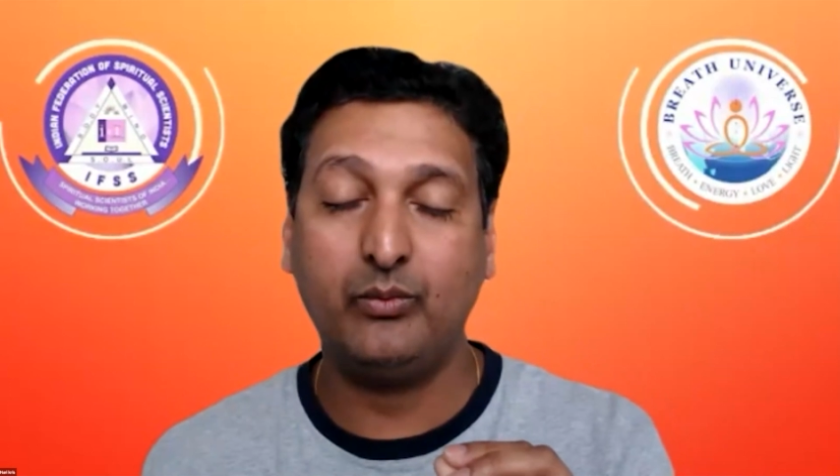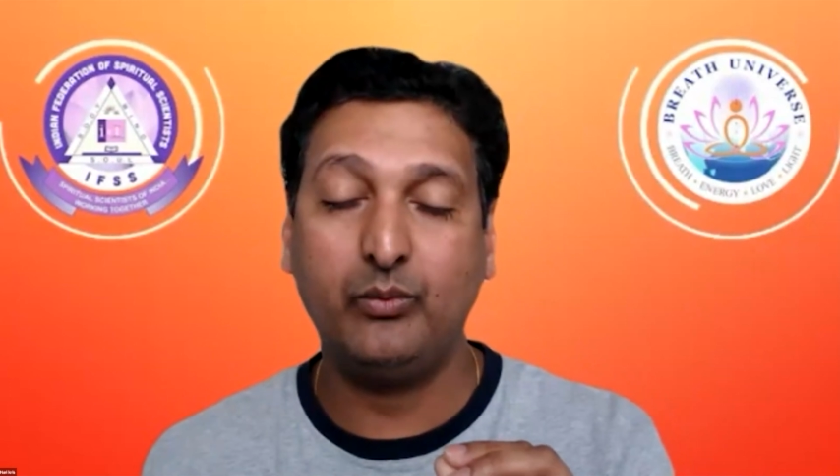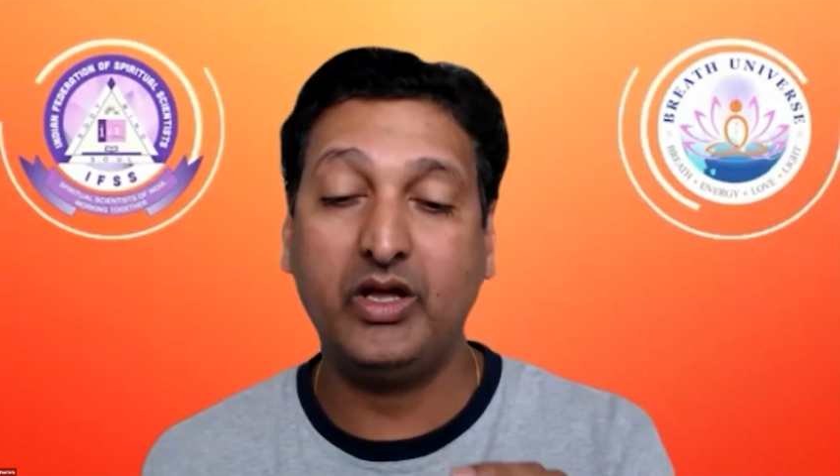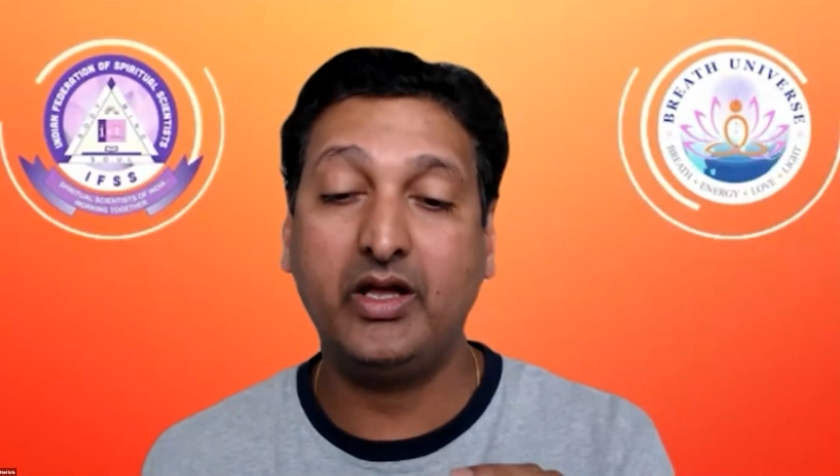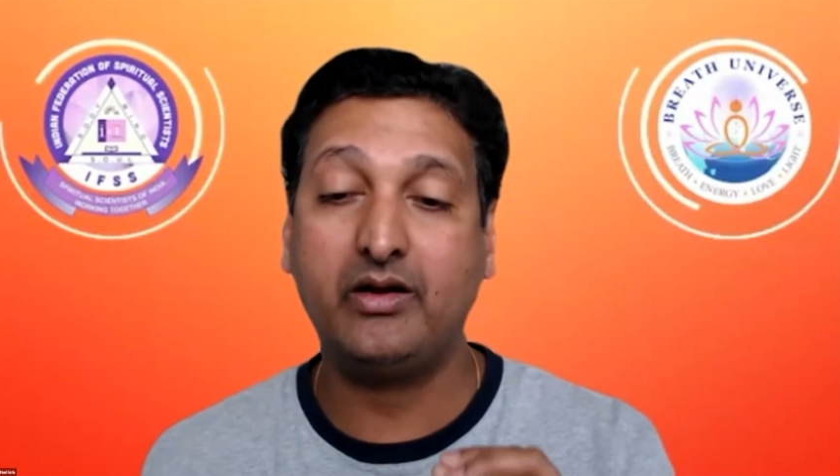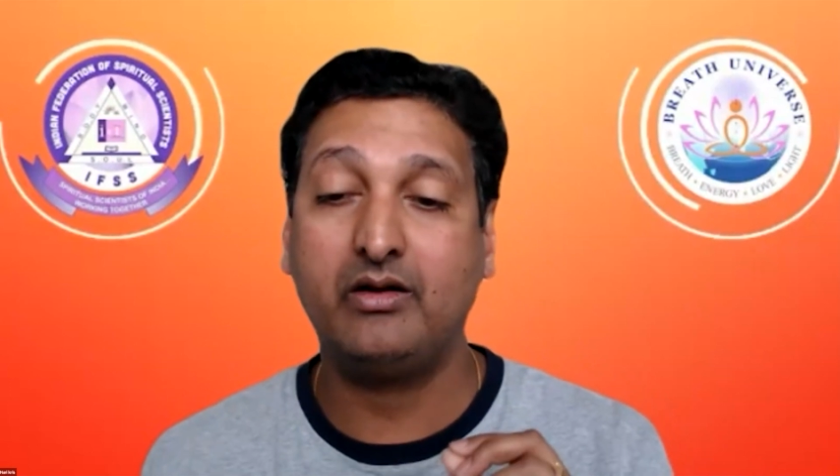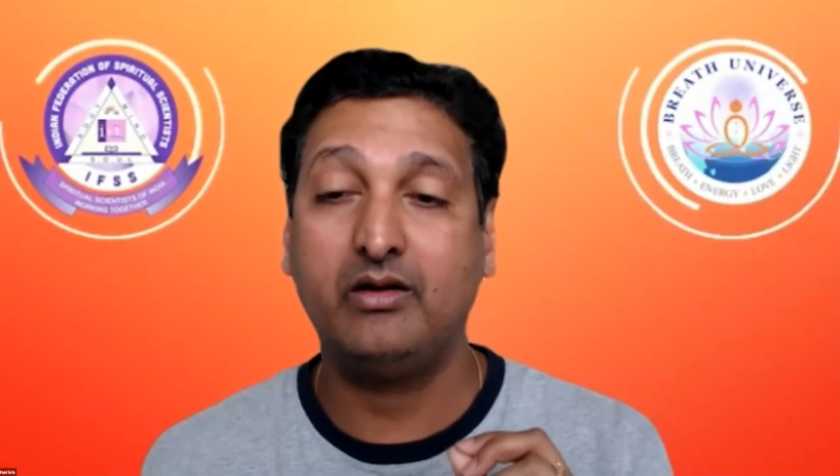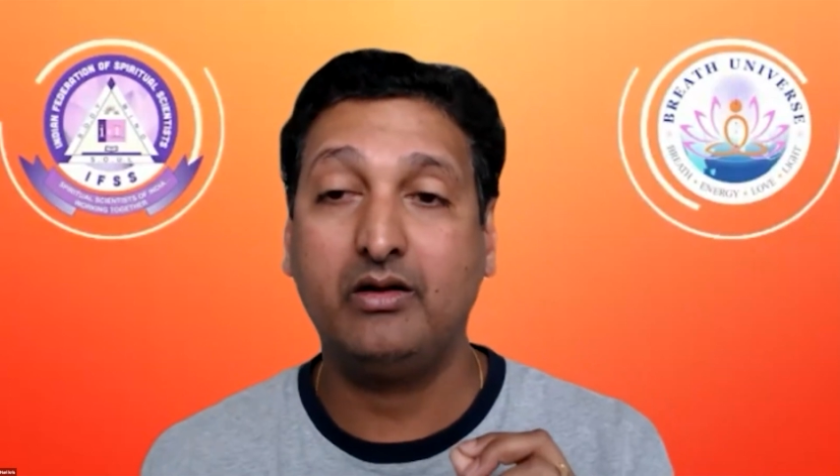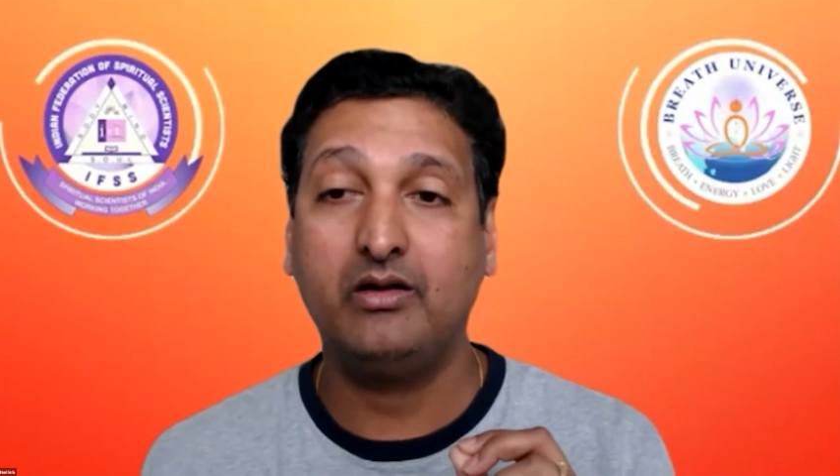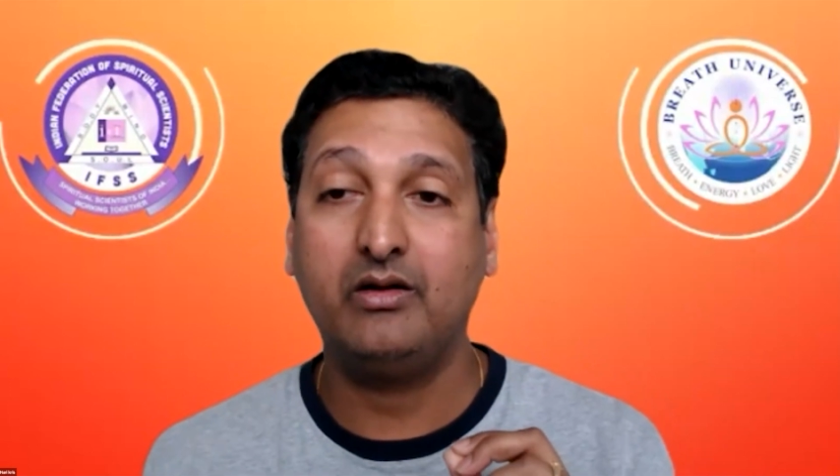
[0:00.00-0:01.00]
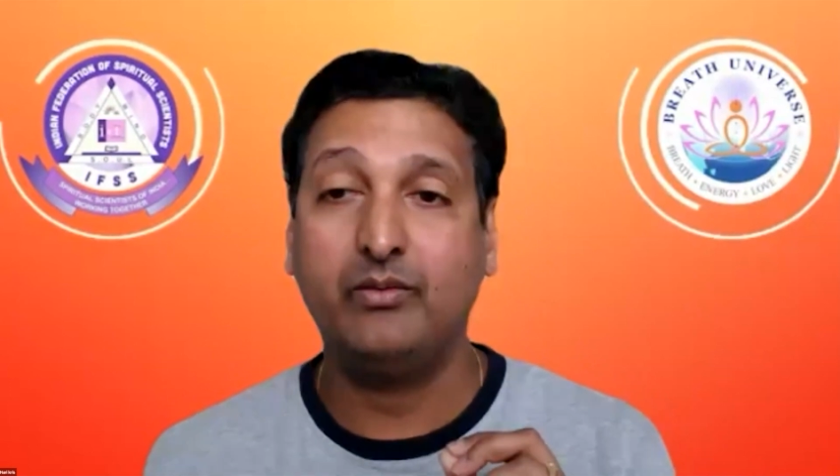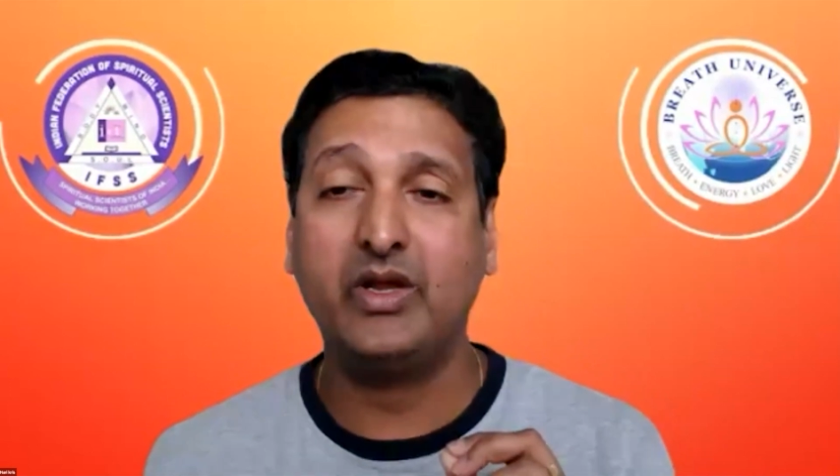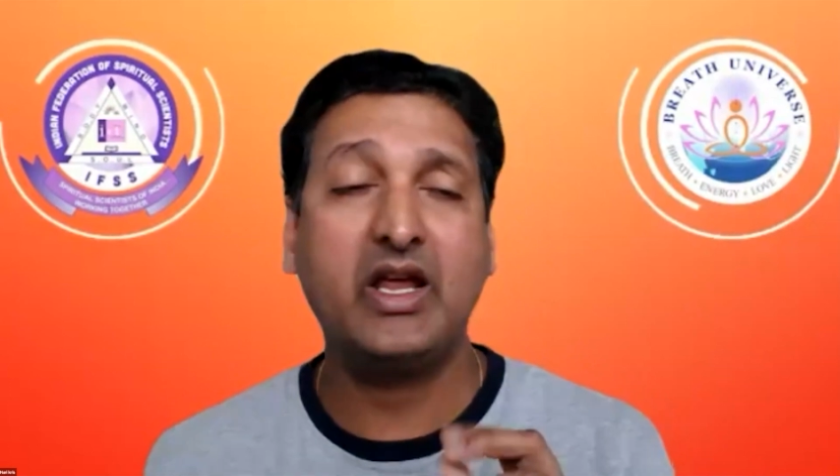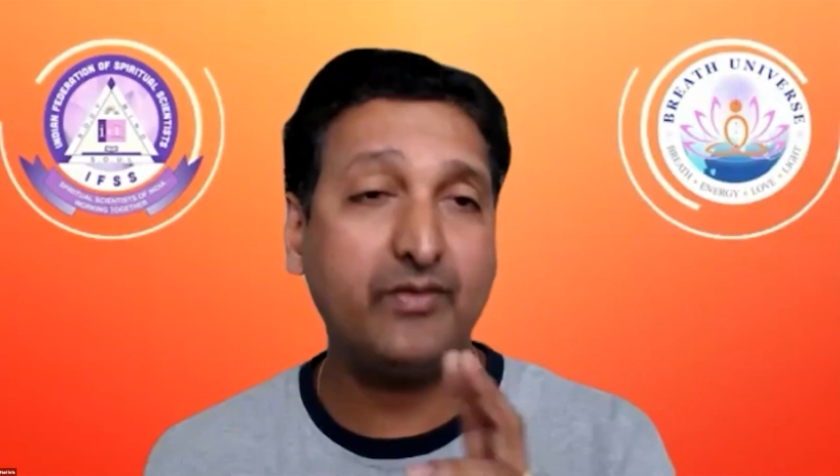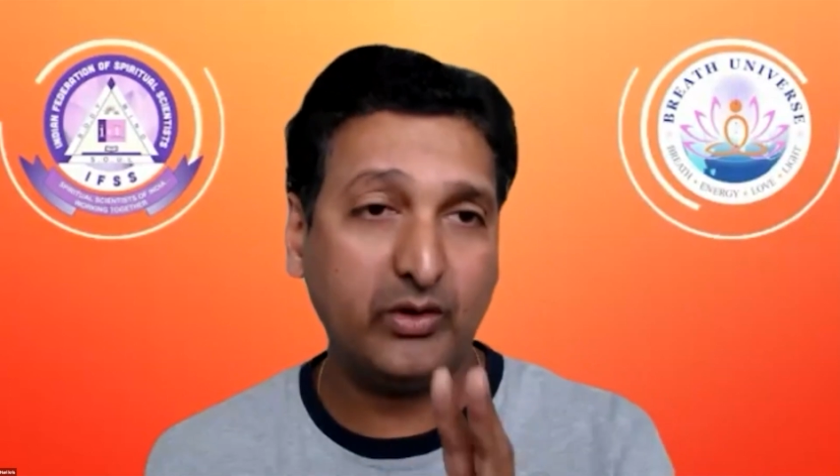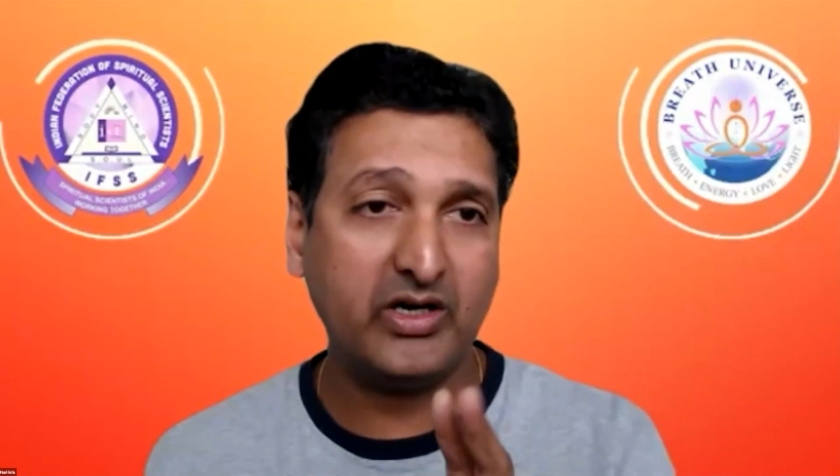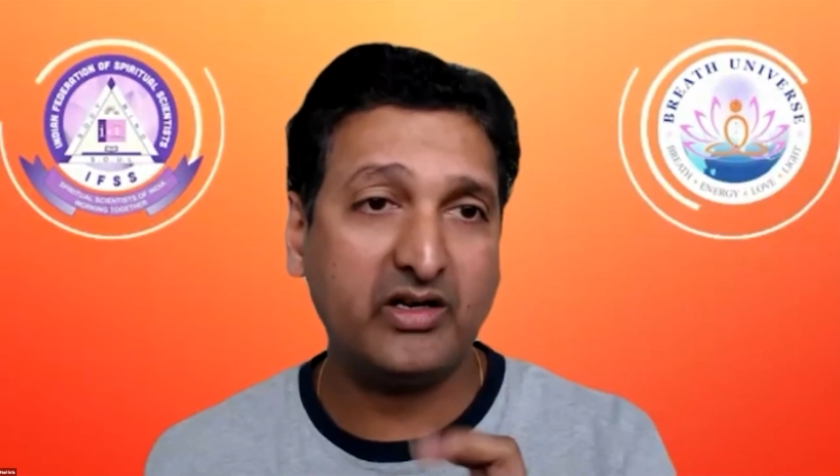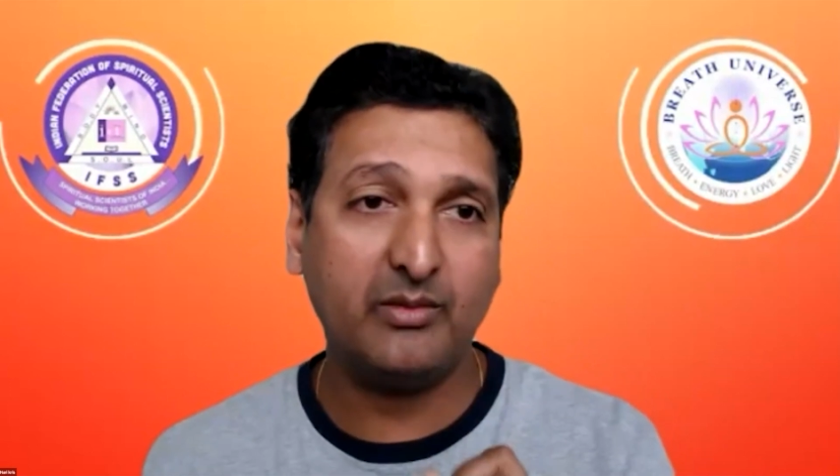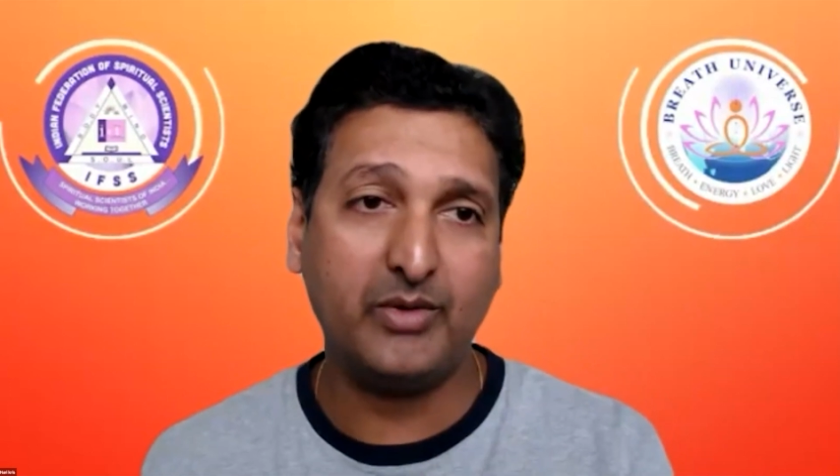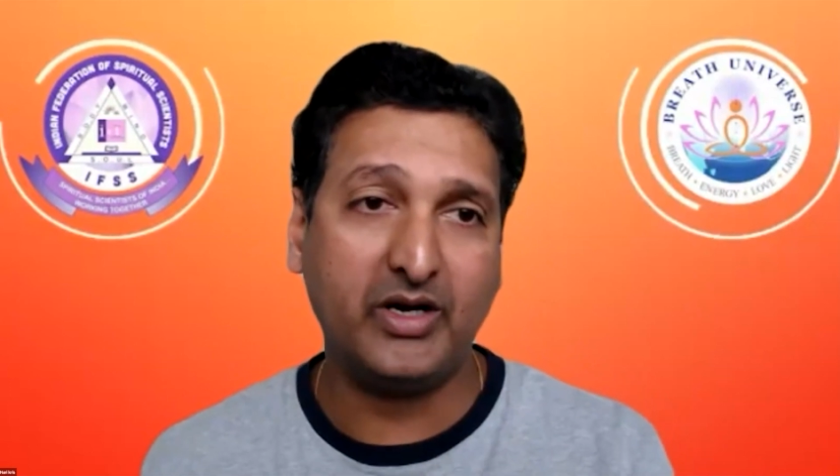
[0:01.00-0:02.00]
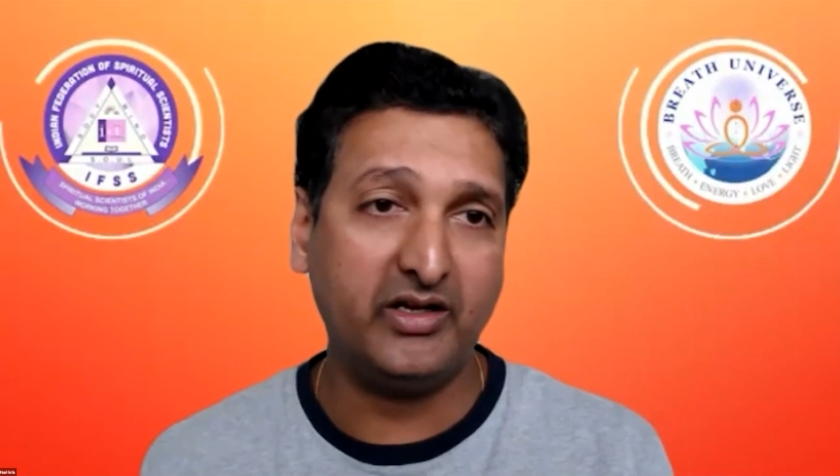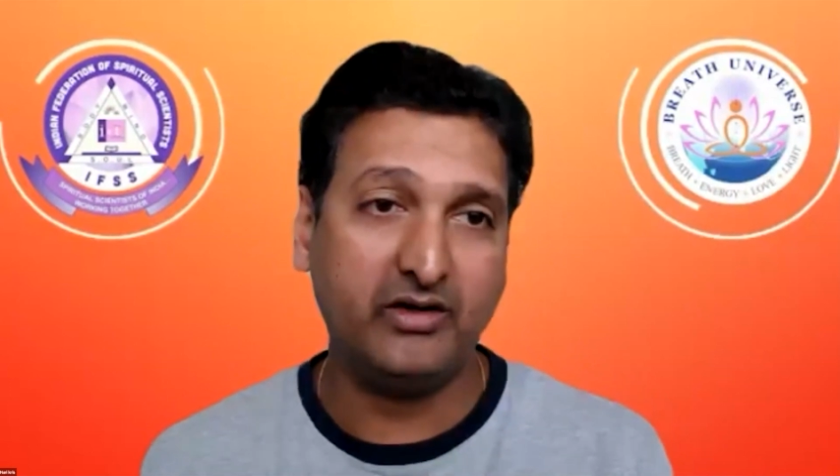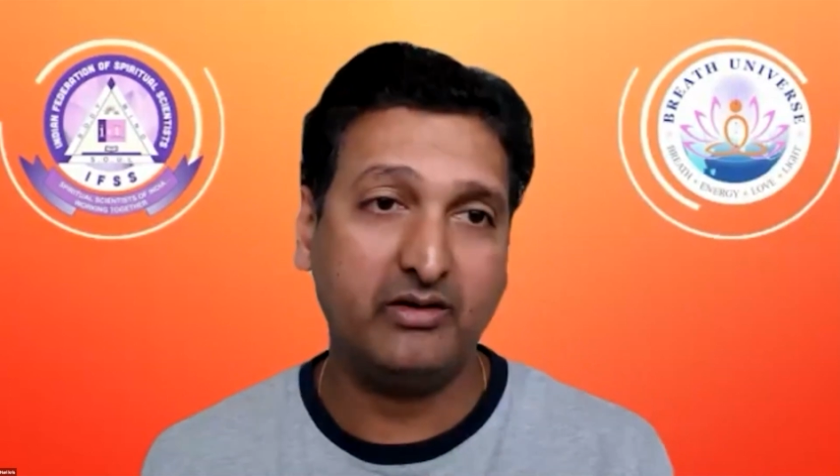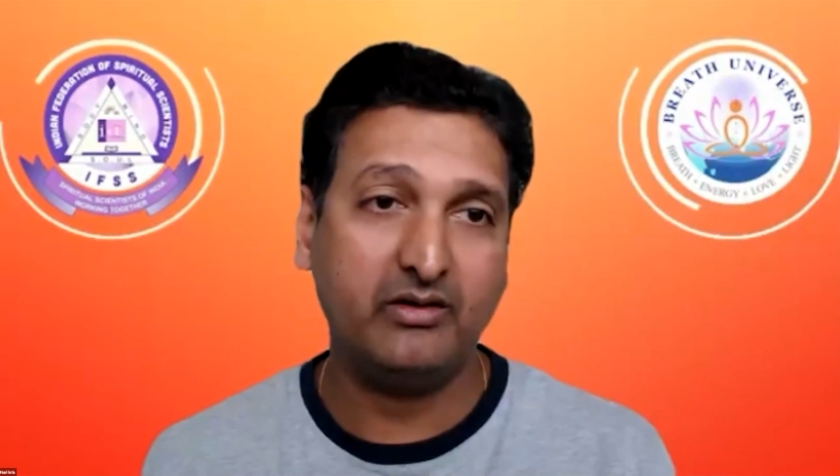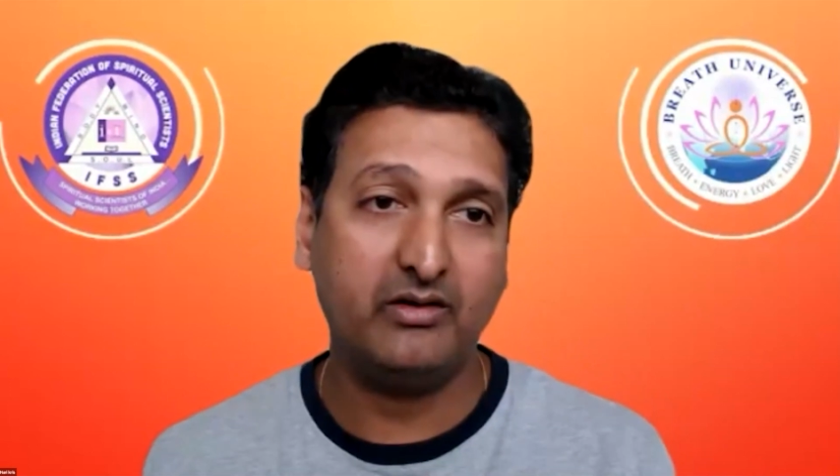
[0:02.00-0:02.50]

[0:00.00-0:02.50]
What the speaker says: where we have to cut the mind.